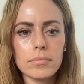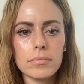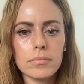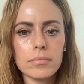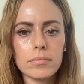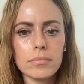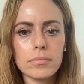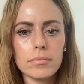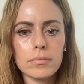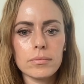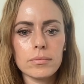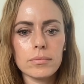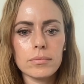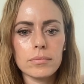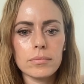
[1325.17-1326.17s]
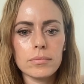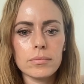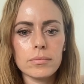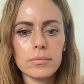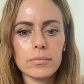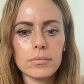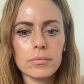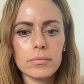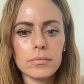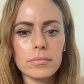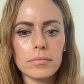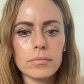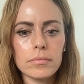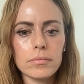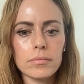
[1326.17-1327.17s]

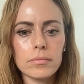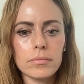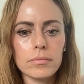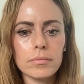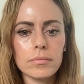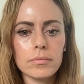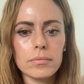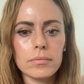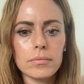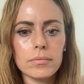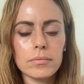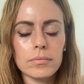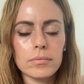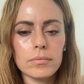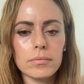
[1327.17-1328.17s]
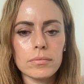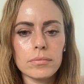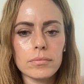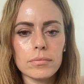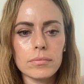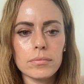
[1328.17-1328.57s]
No words are spoken by the person on screen.